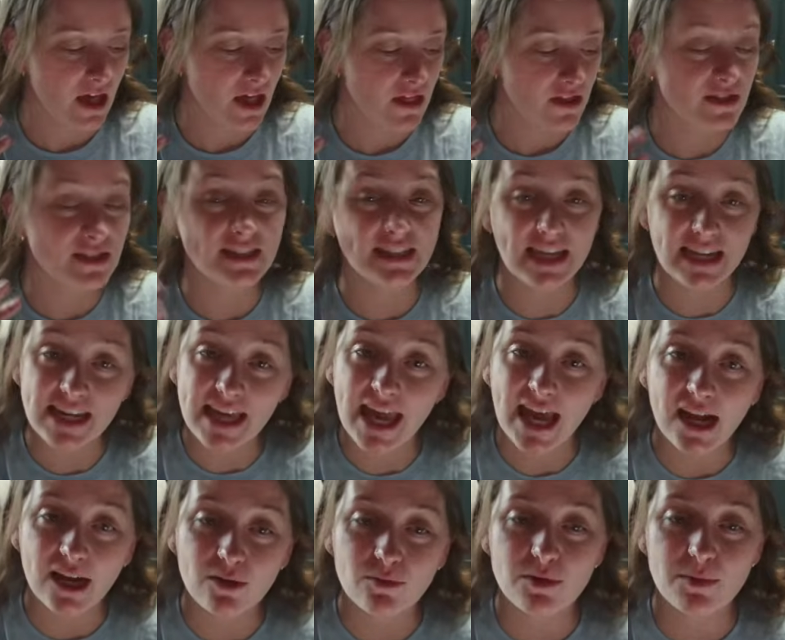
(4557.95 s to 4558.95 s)

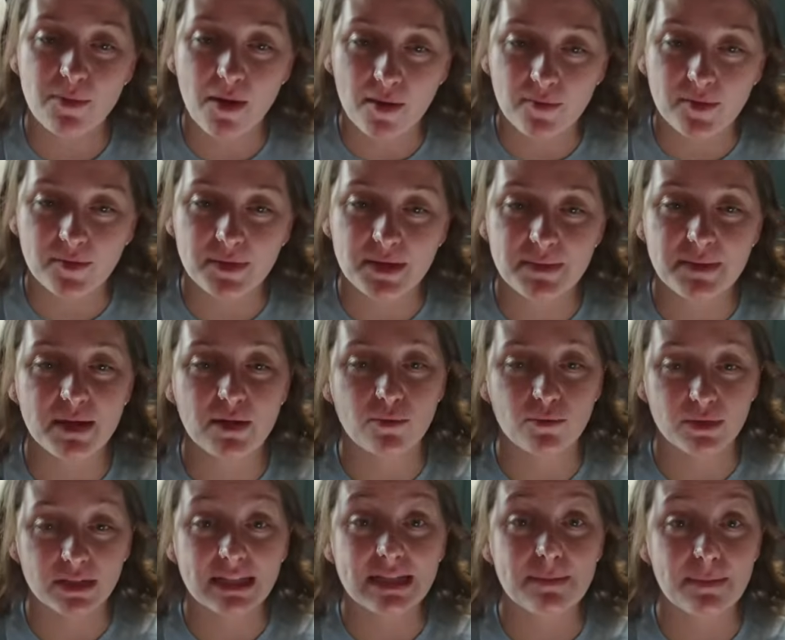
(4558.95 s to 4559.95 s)
skincare would probably be a
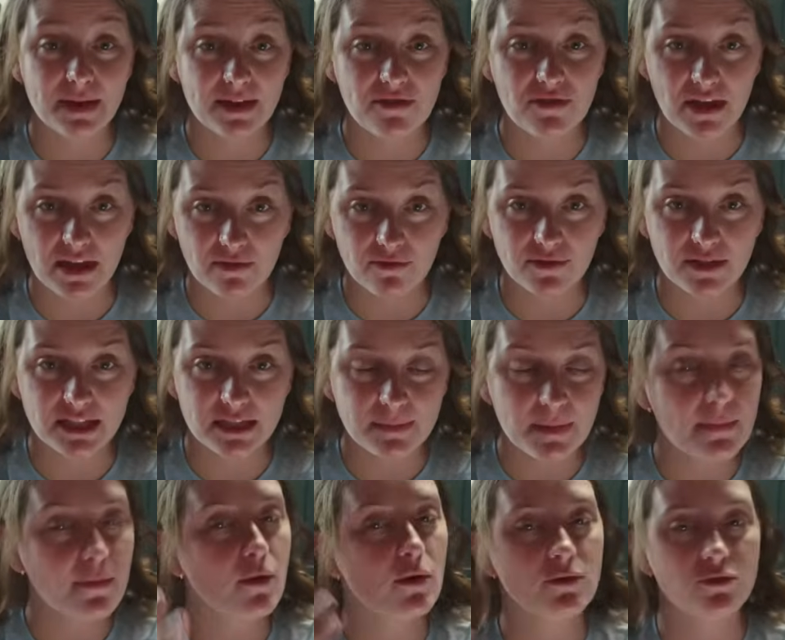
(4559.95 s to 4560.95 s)
really big thing for these
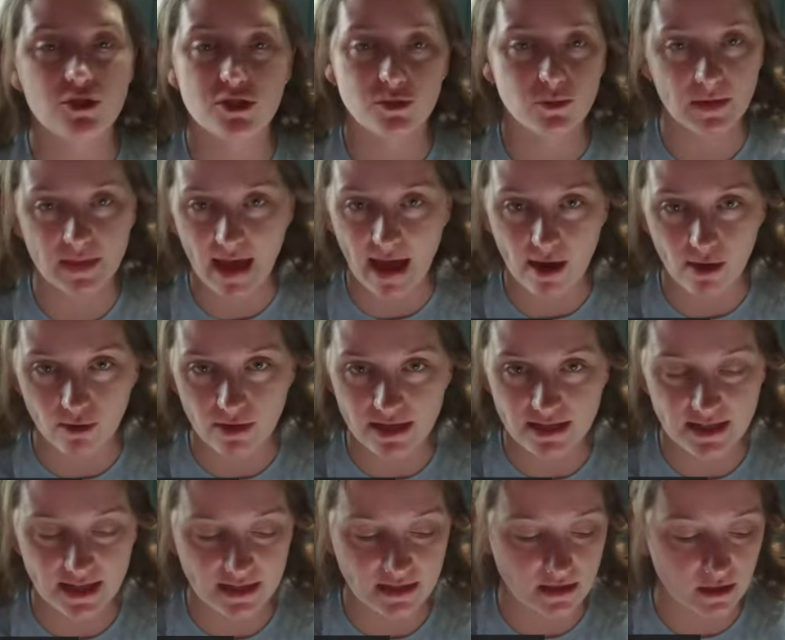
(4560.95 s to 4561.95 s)
people just with how
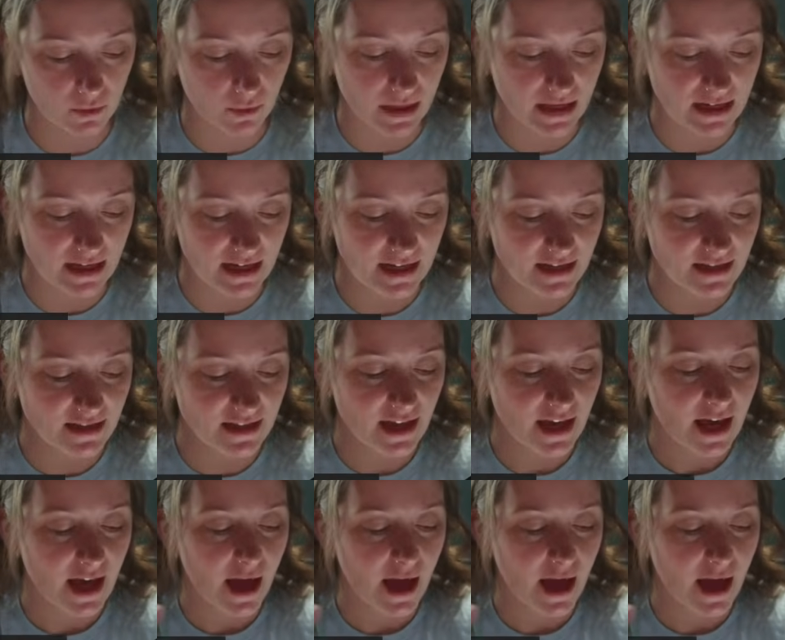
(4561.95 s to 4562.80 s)
intense the wind is.